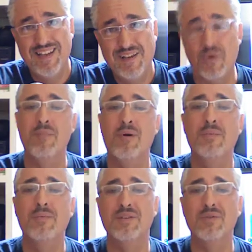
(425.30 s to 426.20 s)
Great
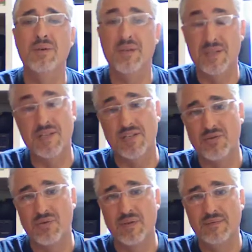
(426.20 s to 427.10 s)
moments in New Orleans
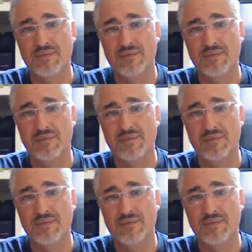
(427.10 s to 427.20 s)
history.